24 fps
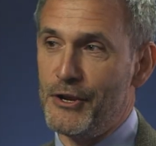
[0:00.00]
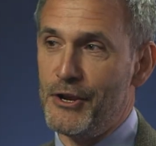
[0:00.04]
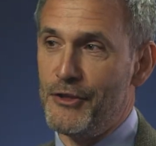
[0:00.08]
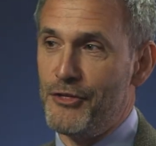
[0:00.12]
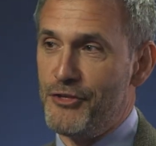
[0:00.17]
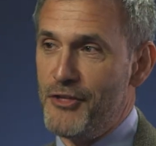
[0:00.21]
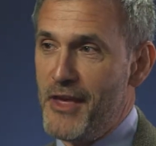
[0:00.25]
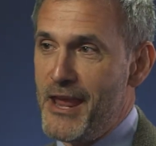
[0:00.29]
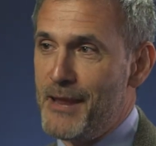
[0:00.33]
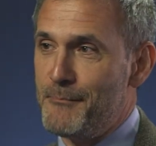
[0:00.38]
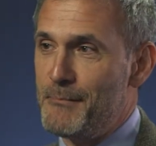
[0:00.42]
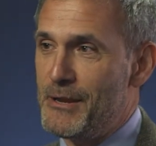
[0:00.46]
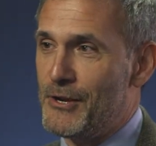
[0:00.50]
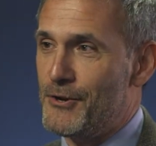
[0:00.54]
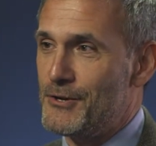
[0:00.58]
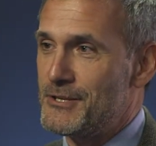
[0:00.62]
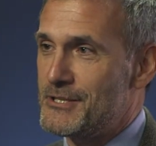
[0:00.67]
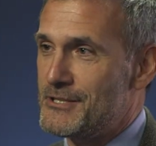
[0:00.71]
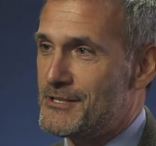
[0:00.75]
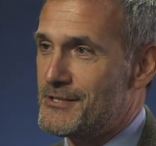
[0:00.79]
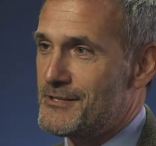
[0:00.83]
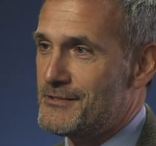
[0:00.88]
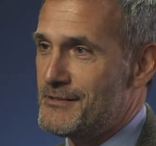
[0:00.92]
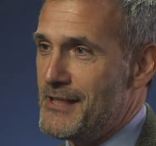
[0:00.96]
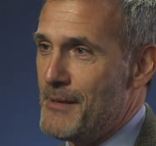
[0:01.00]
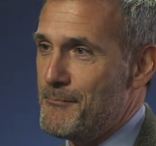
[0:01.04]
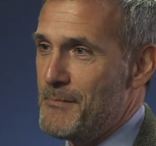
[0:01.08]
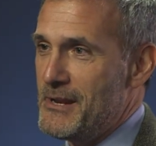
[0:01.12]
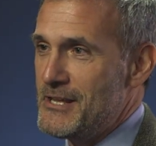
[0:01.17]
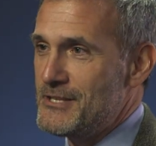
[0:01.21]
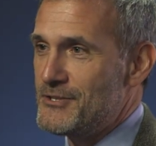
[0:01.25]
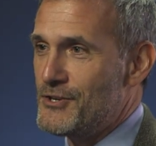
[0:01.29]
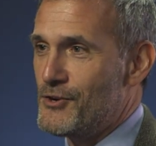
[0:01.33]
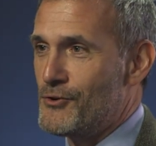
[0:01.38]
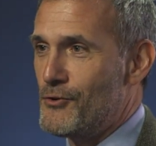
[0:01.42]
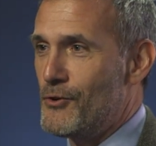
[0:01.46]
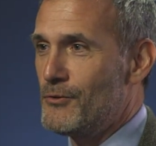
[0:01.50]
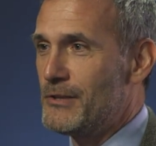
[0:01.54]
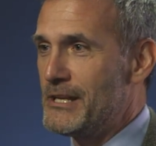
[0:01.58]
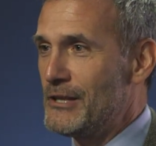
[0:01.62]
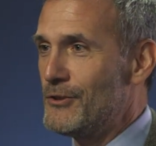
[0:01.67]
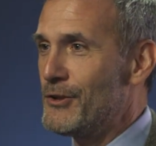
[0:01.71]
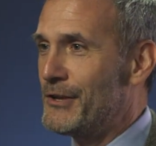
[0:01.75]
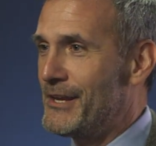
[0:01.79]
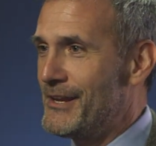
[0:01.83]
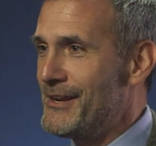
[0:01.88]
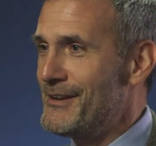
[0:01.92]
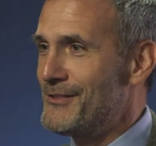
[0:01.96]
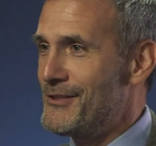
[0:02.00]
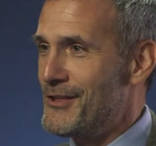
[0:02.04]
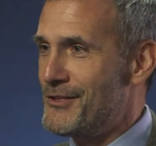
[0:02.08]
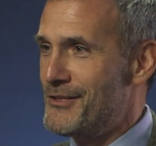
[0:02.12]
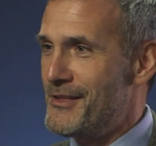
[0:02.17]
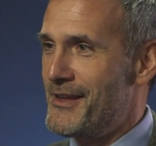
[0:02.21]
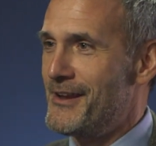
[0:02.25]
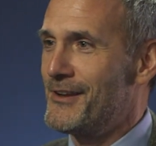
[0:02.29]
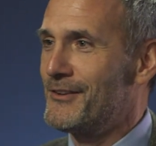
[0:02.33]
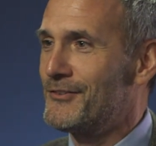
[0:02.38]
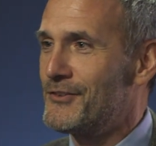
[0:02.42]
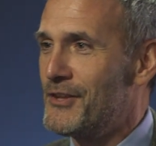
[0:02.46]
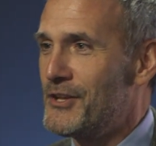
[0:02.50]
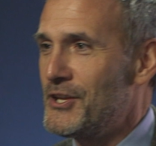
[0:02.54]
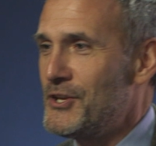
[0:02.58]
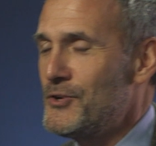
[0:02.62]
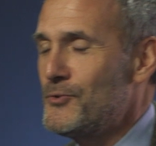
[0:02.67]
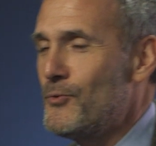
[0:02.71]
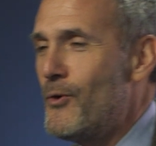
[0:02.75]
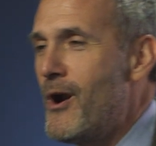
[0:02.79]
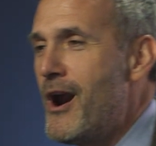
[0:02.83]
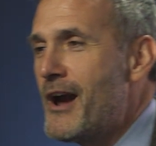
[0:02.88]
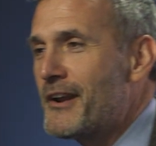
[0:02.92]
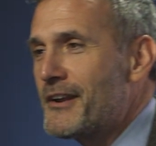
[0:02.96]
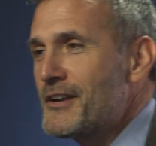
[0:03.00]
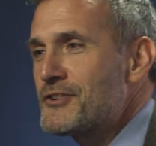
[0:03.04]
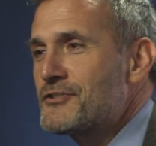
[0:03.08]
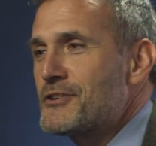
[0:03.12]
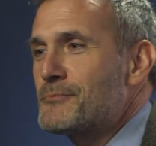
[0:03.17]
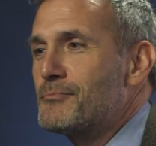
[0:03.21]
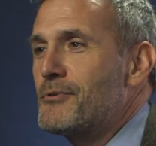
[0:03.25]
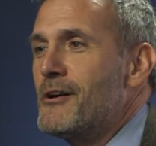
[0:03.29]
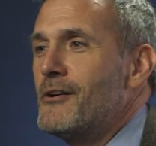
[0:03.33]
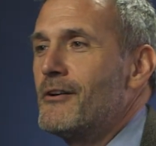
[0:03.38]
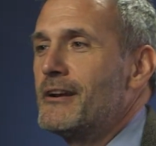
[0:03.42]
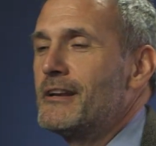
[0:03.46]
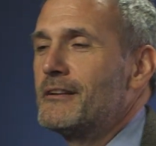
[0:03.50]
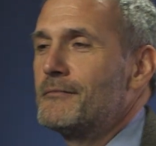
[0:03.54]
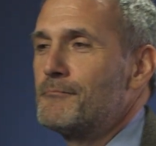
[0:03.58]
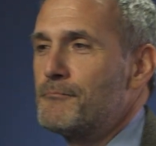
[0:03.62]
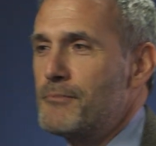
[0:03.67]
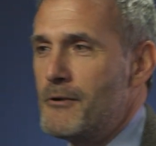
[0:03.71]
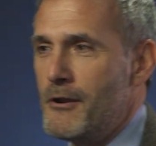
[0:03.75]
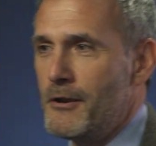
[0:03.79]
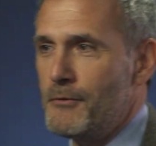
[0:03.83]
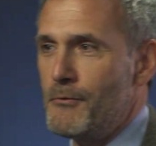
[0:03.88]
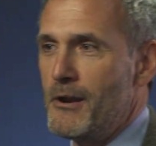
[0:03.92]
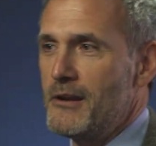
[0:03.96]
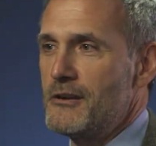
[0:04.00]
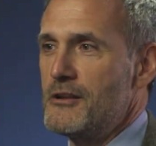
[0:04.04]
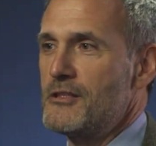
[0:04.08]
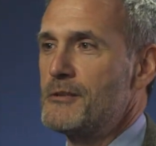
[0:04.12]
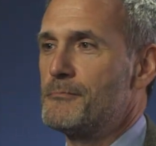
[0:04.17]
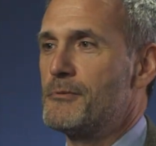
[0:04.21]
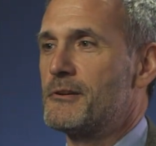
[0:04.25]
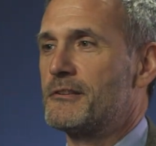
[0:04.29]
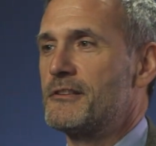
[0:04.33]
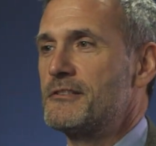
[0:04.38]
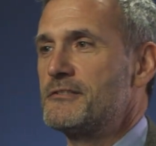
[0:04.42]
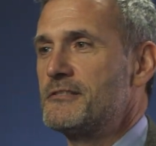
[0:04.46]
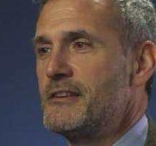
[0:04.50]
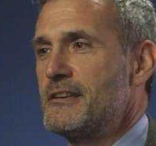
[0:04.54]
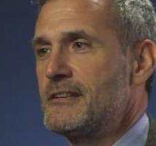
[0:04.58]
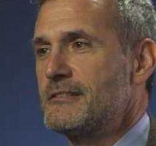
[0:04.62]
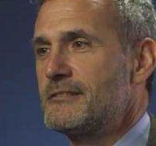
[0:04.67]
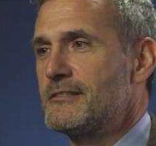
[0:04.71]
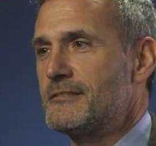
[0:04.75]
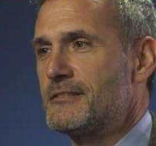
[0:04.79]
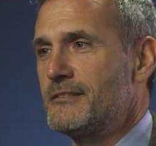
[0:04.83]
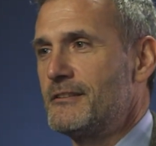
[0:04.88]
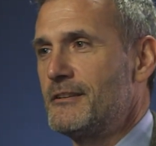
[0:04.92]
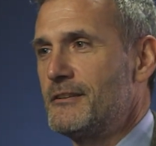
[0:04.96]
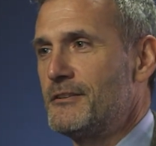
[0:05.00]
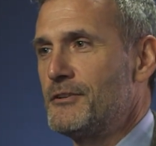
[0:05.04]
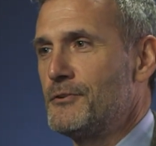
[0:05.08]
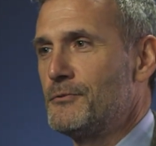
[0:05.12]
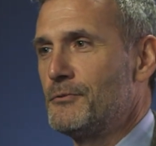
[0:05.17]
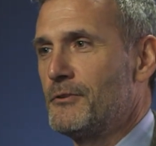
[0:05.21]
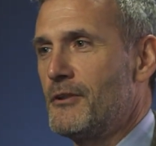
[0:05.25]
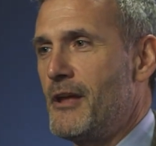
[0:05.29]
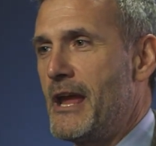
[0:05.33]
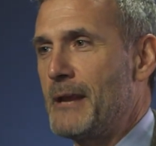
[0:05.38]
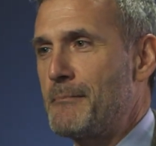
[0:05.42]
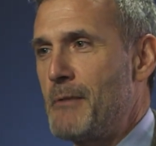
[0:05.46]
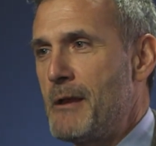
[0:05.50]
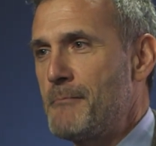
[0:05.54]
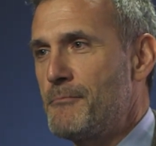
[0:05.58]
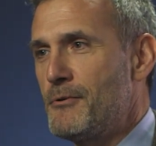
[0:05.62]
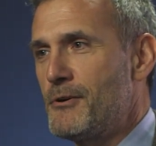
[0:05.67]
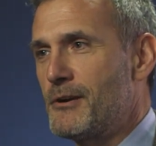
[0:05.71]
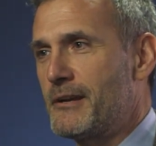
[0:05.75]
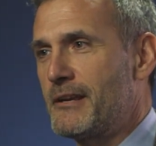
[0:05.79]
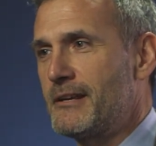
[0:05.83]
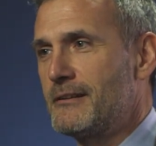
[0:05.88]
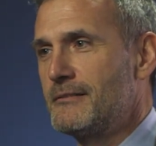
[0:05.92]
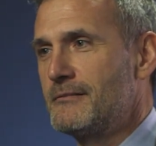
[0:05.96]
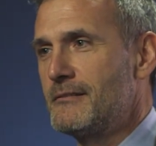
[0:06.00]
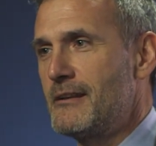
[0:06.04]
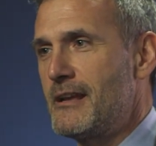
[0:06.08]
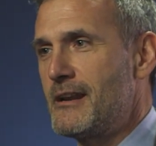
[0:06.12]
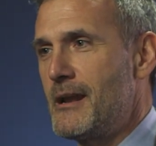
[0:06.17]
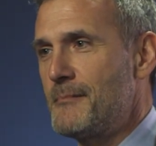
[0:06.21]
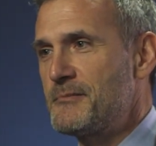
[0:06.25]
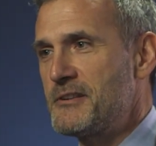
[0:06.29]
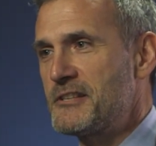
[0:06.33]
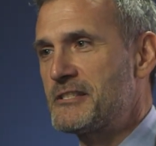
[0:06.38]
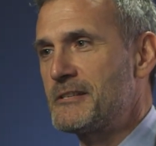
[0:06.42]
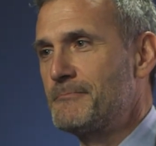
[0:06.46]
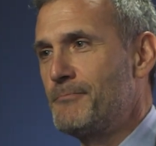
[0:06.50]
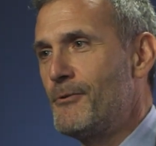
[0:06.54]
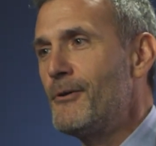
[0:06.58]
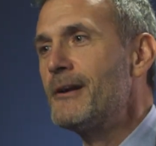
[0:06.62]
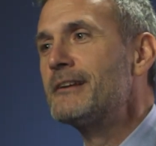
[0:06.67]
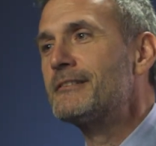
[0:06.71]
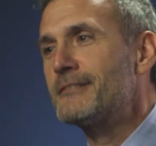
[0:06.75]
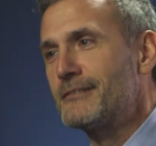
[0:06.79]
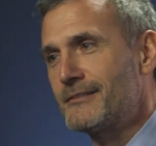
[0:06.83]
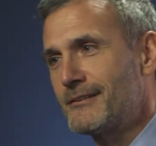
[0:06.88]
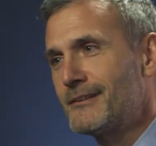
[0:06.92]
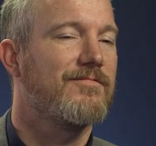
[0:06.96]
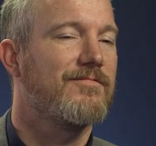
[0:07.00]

a good thing because that means you're only looking at the things that you want. I should probably probably write another book that says you like my book and, and I'm disappointed.